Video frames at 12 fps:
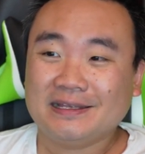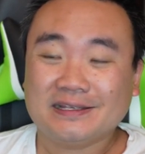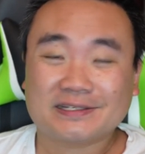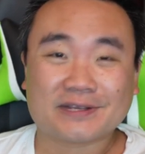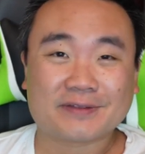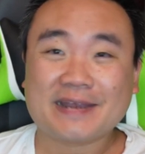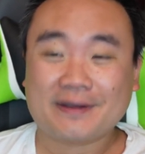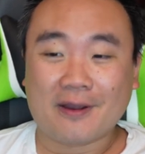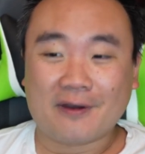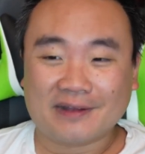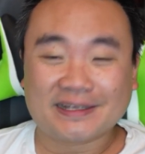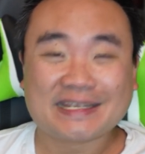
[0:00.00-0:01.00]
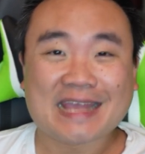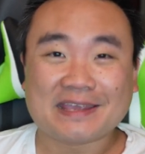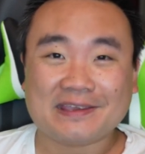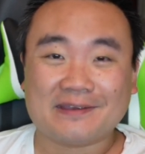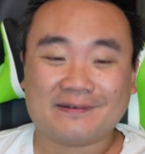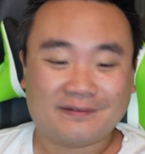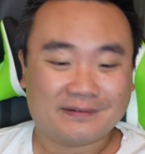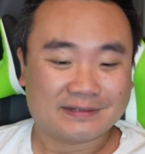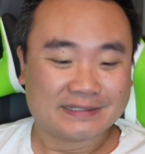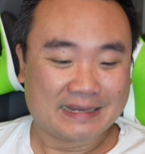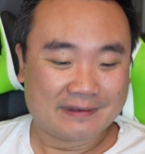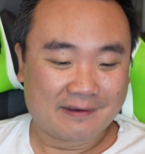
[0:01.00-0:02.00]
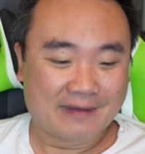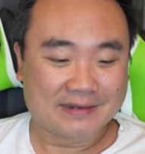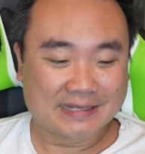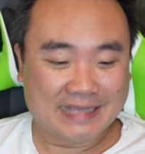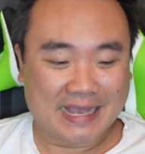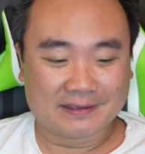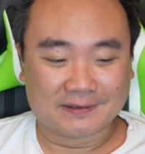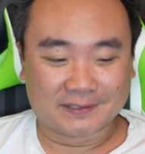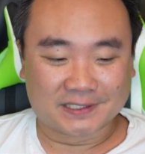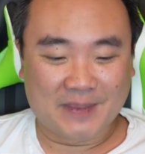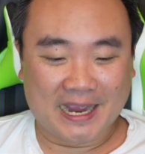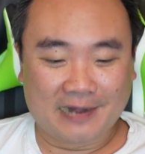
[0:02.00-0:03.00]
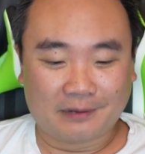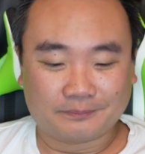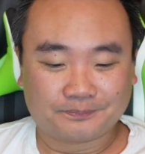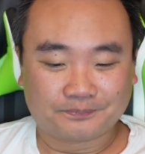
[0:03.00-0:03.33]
so they know how to get you. They know how to get you to spend.